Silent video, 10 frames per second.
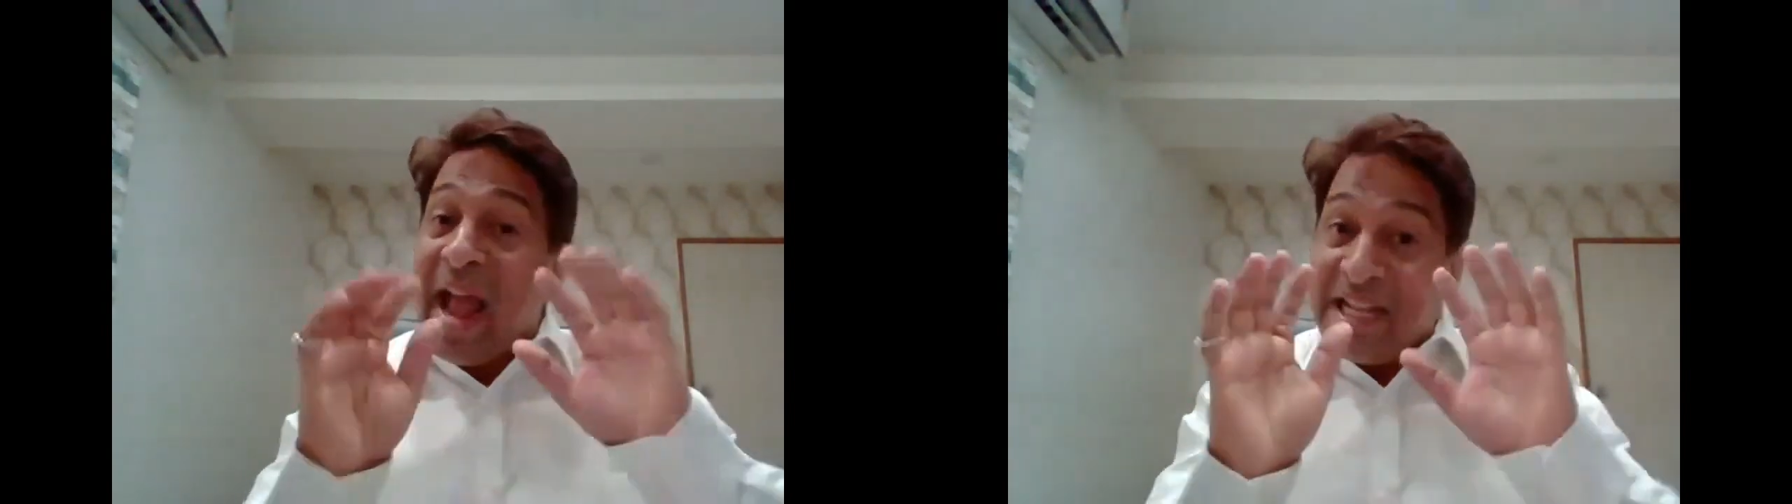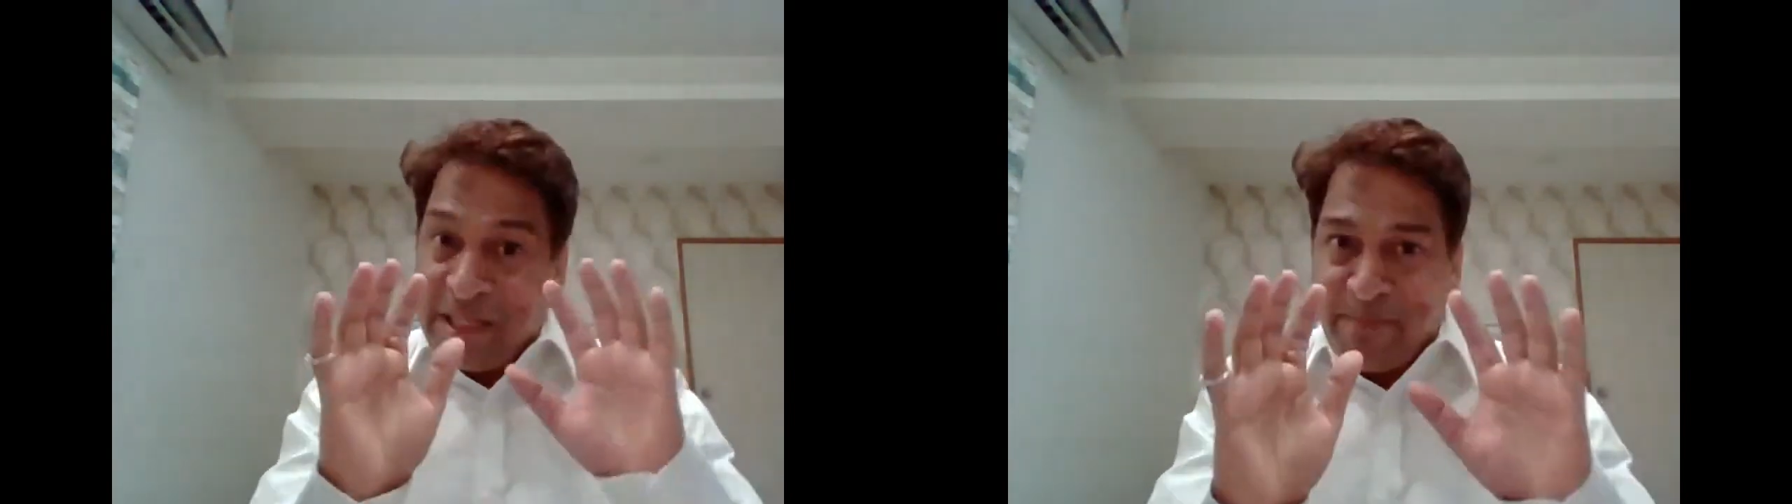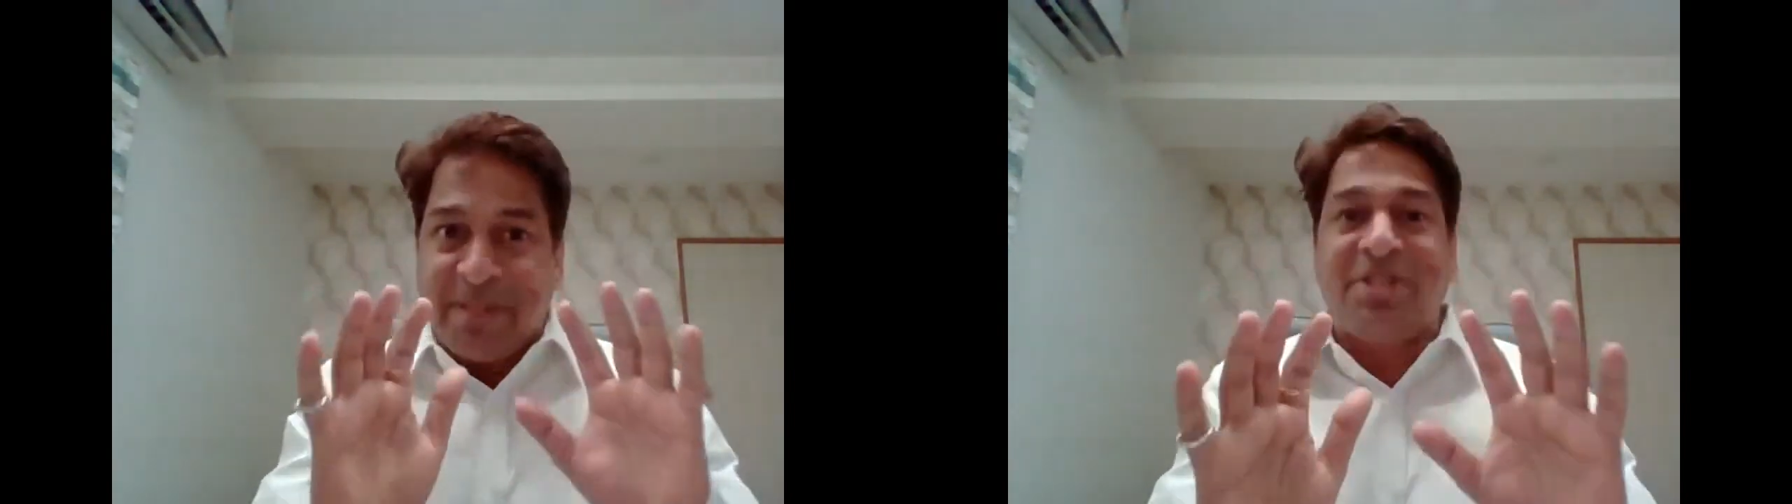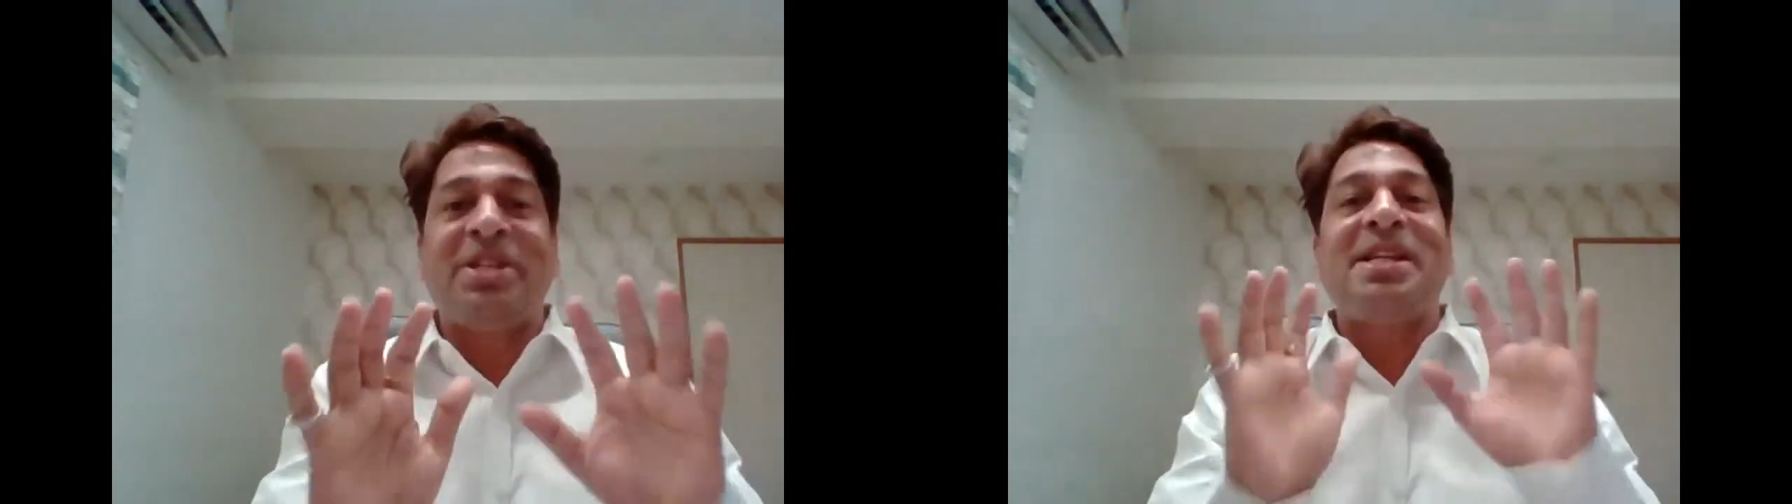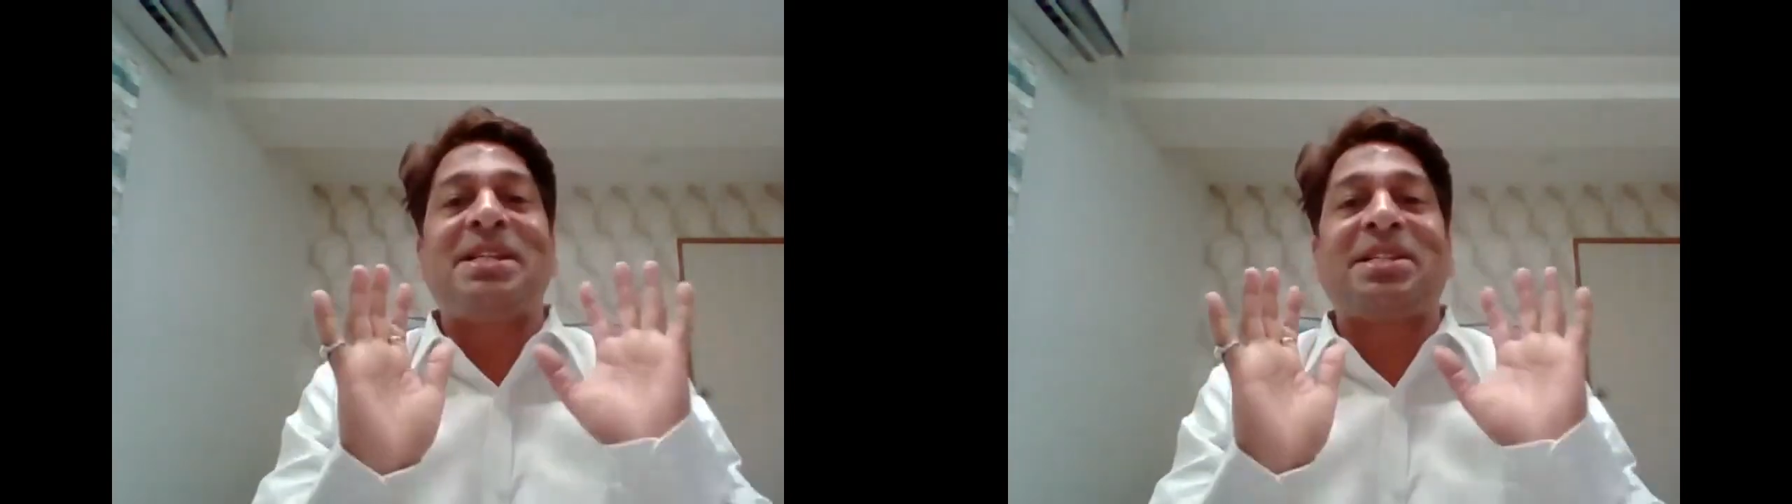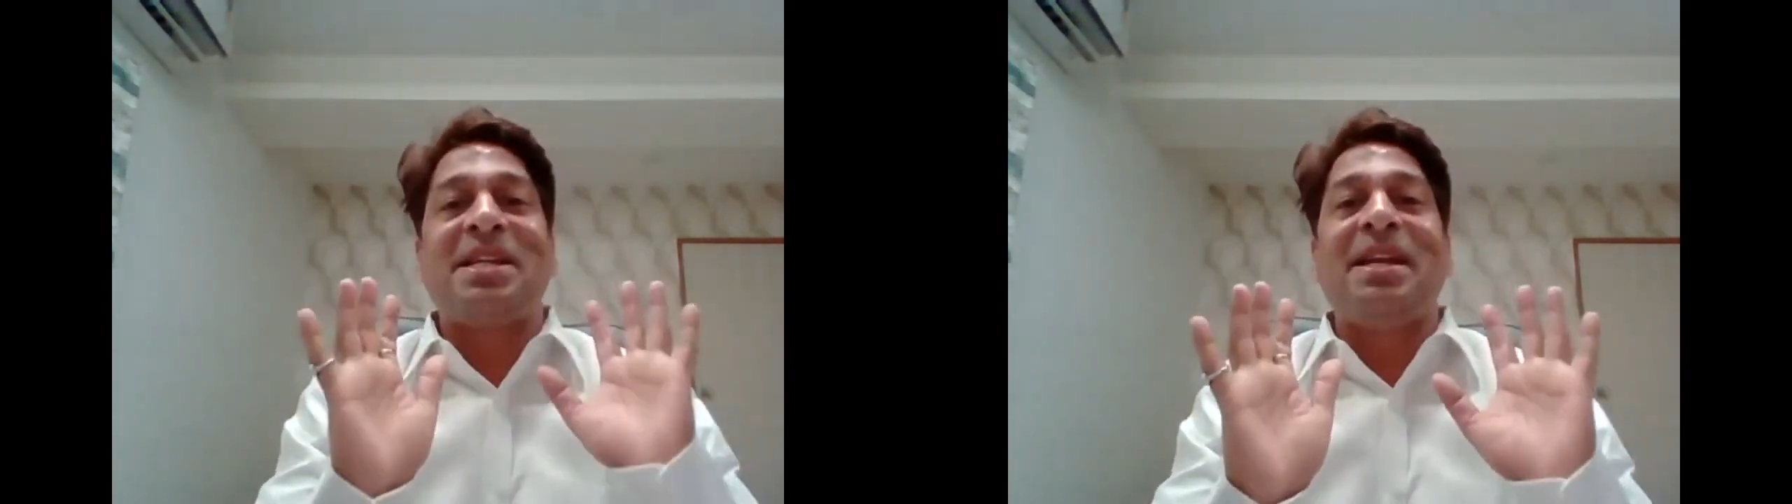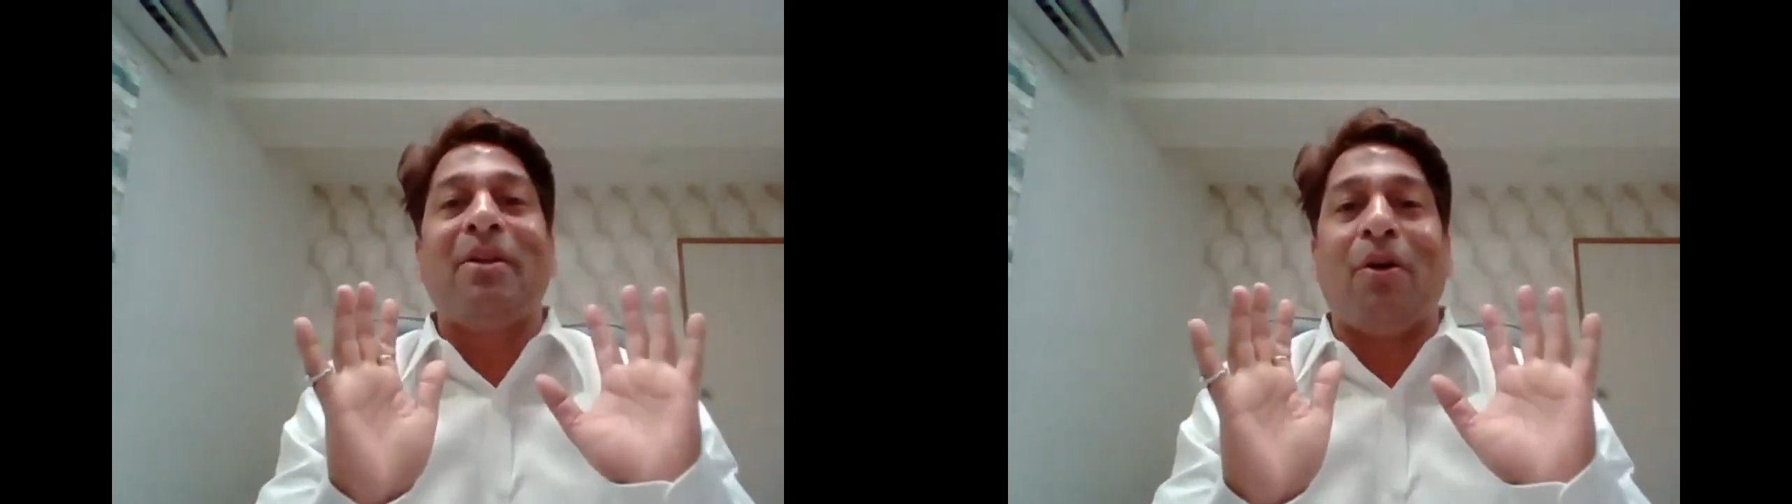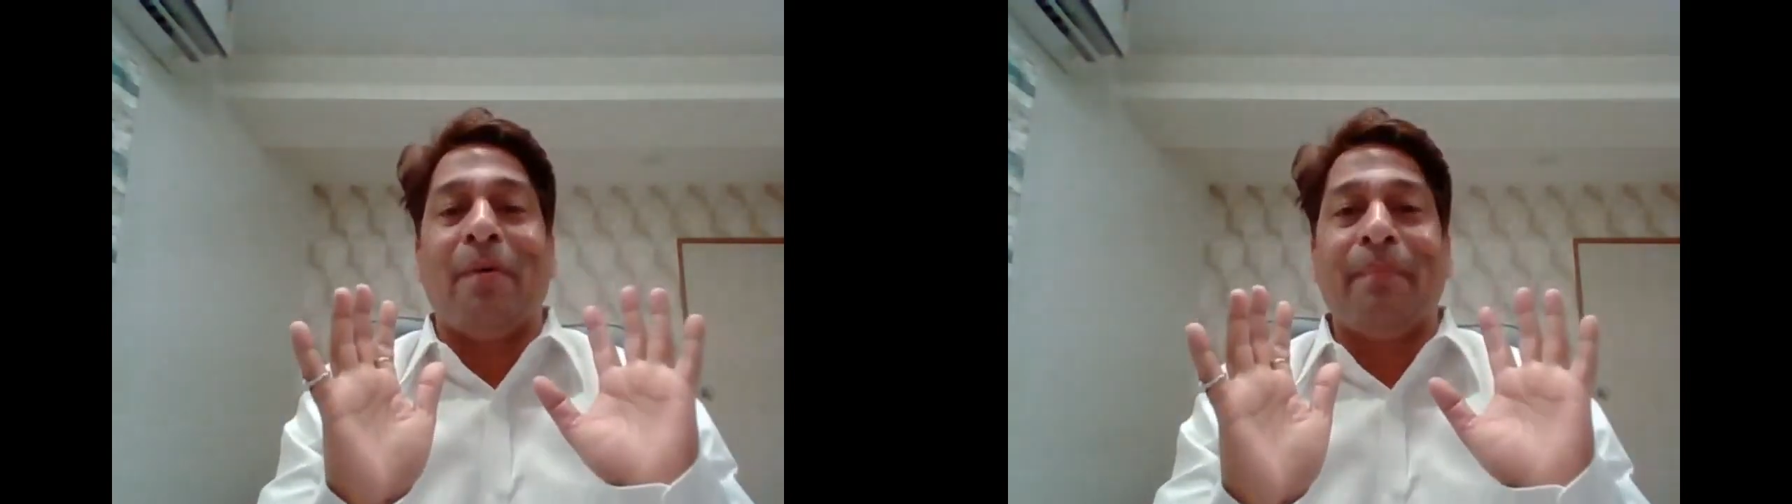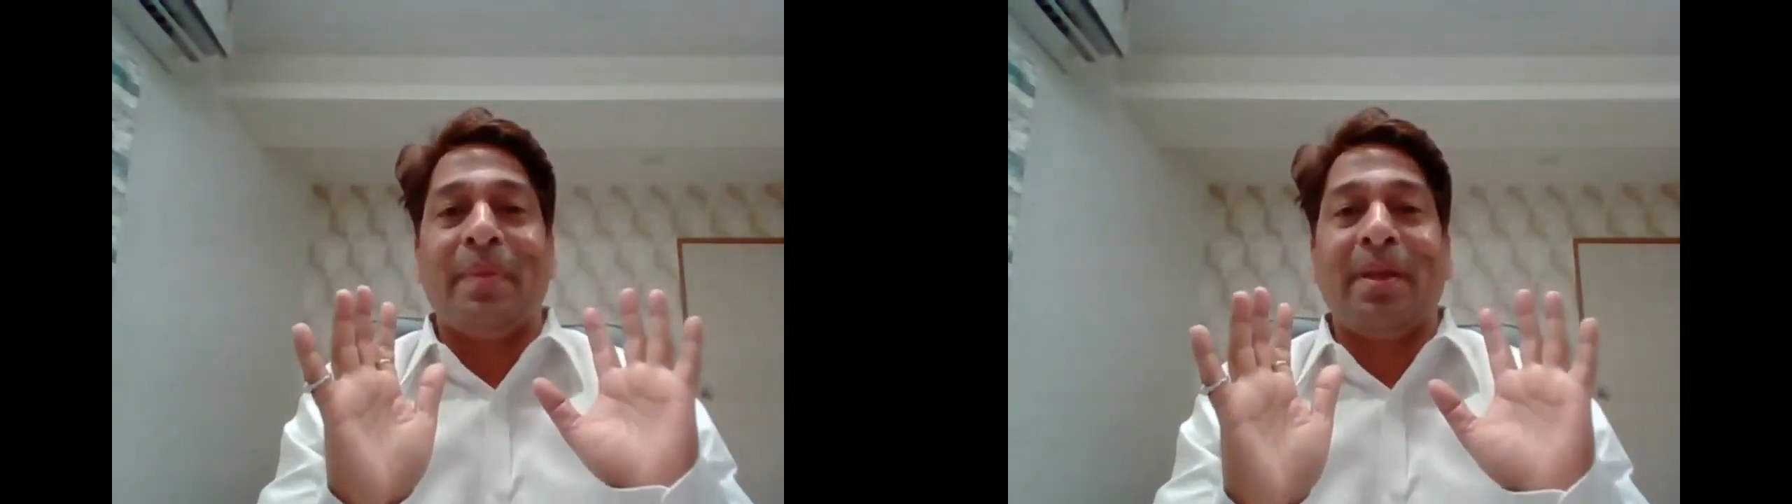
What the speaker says: as per GST law.